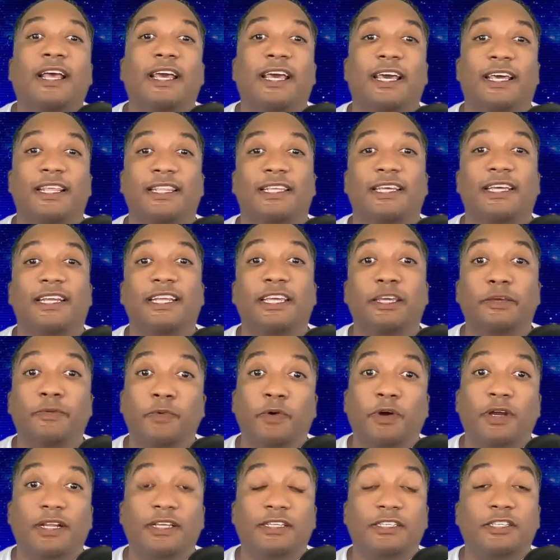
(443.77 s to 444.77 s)
and then he
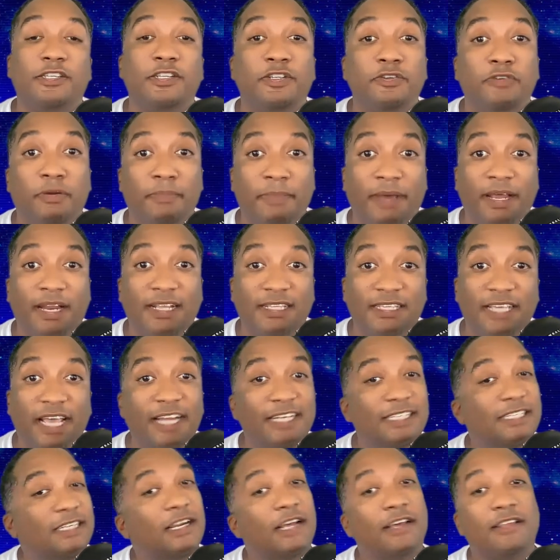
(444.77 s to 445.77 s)
wanted to do a meditation.